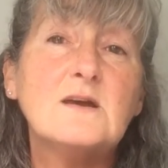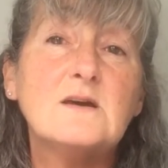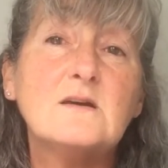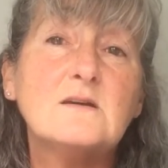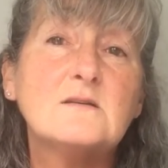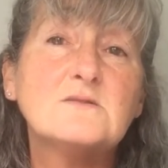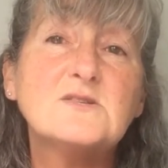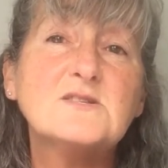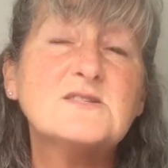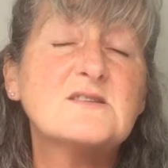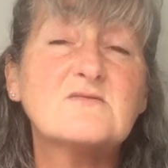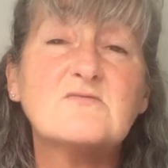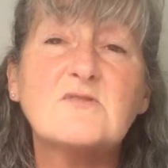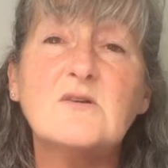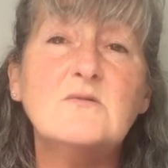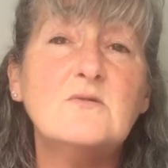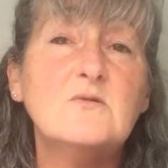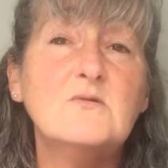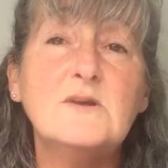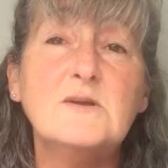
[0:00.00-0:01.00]
Just
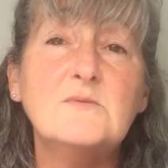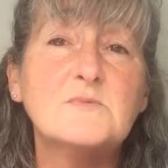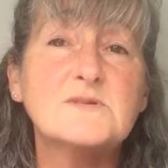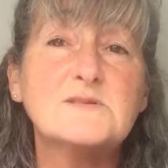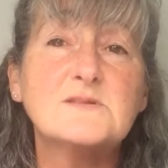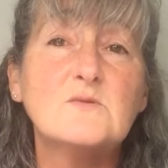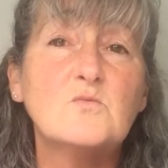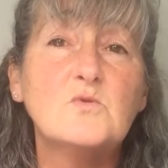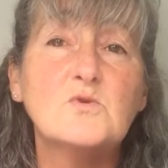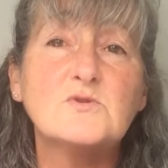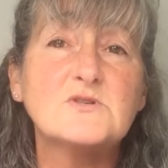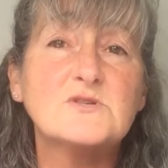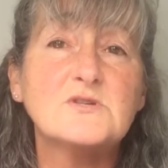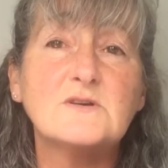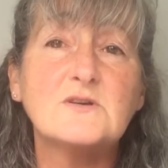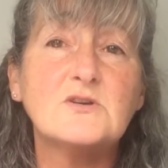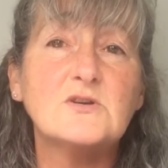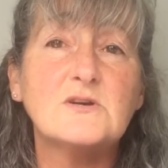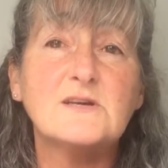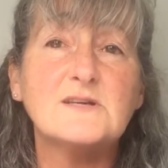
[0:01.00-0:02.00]
throw it all in with some water
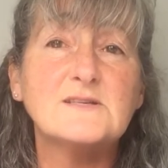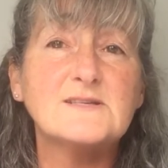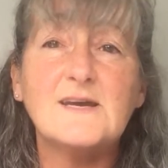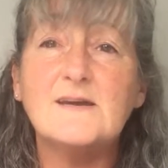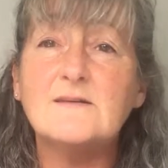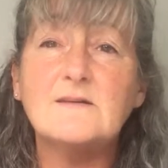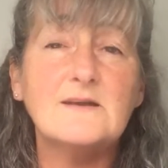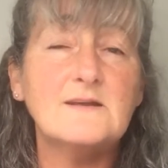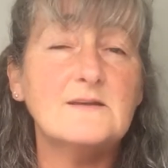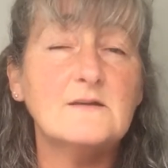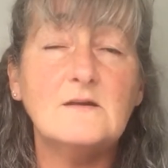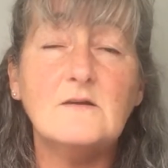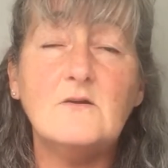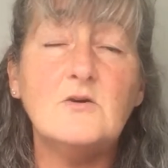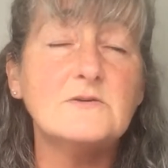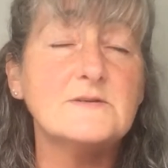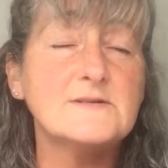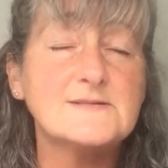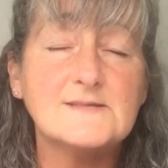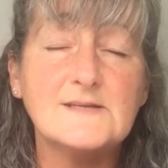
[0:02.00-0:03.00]
and cook it down, and
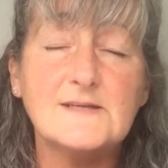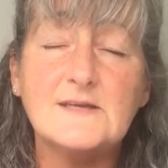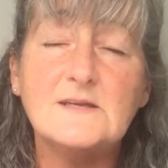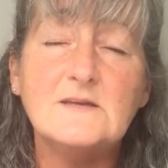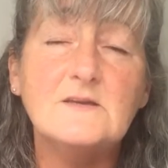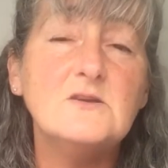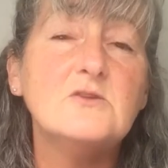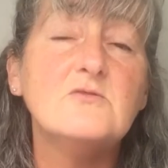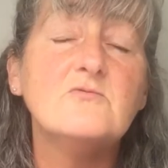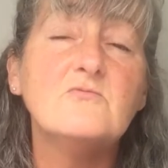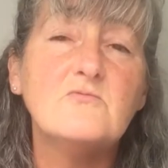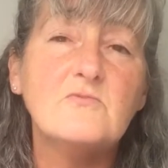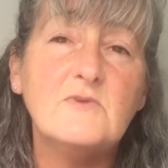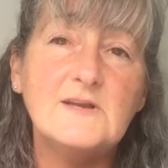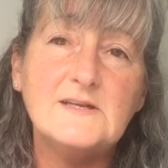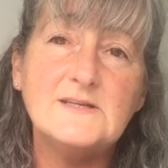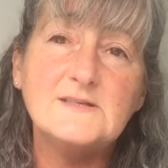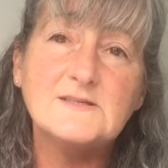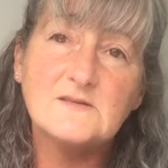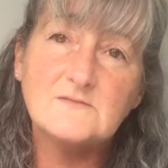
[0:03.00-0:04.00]
honestly, you
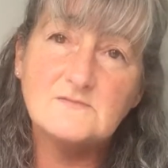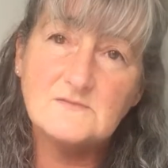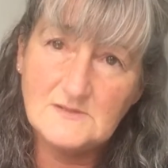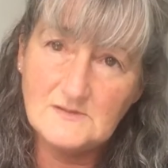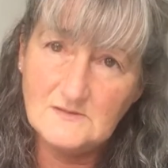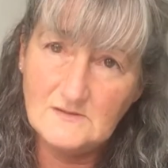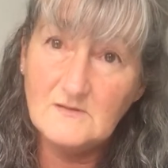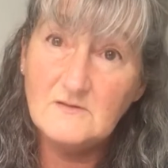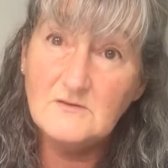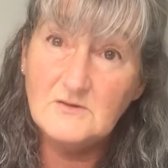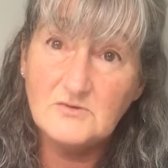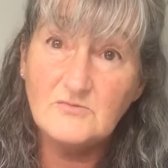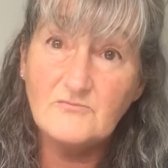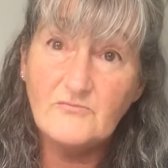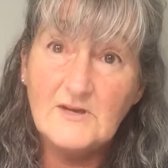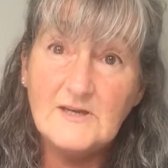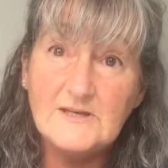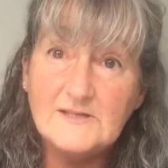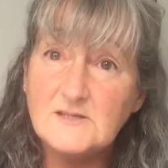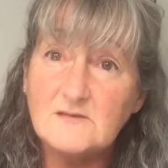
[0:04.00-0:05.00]
really don't
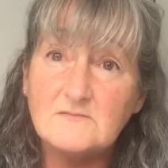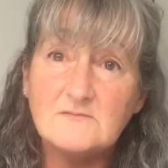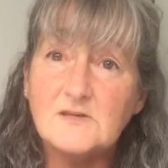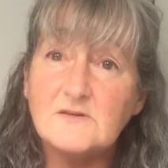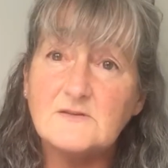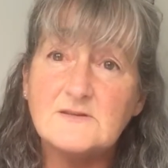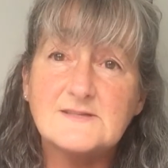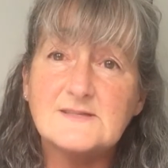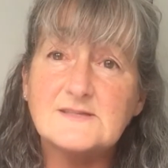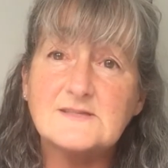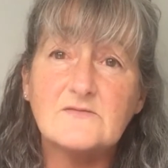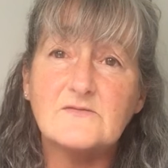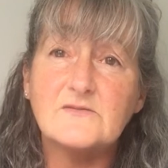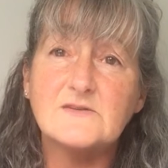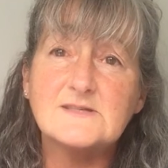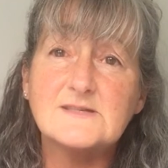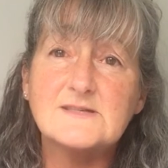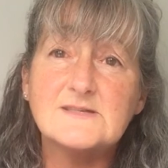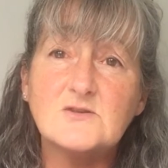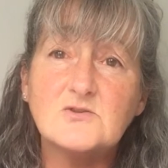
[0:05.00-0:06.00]
notice the
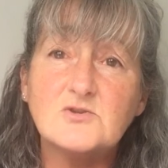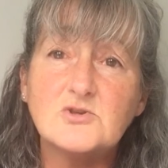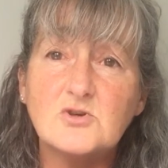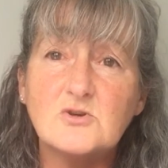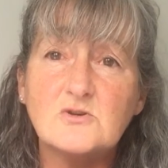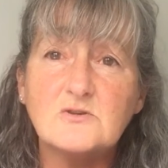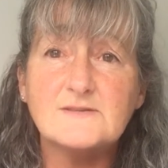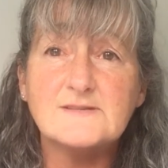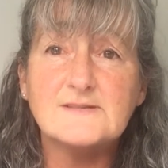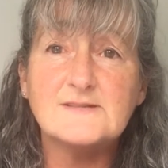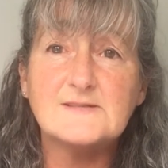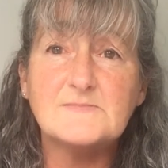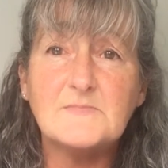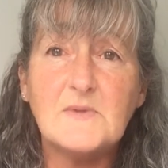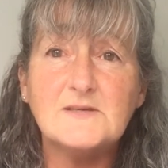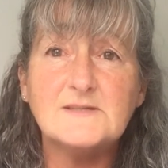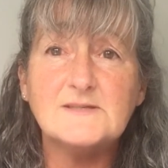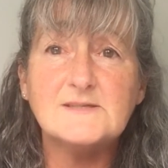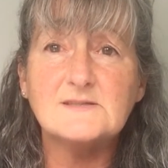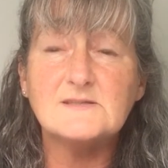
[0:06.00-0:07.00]
difference as long as you've got lots of
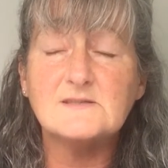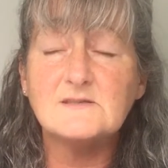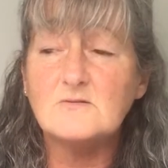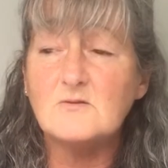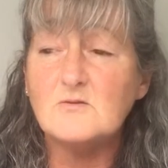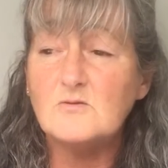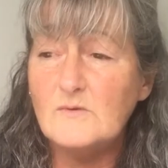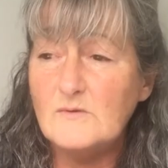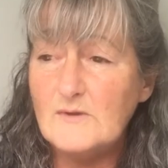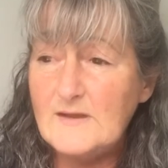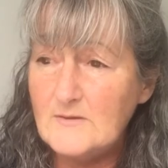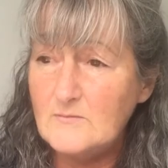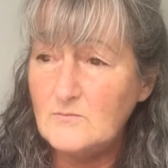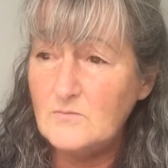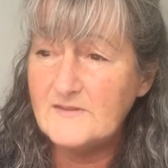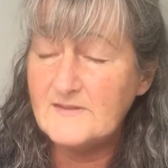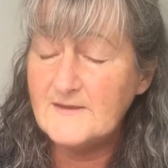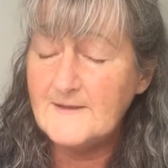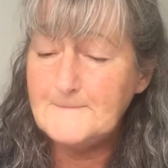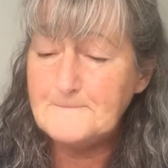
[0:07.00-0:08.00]
spices and all in
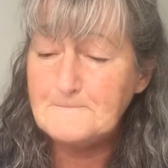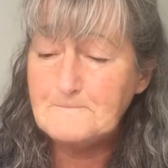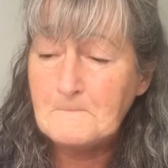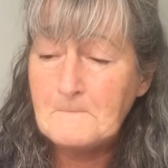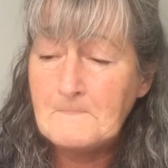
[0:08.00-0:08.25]
with it.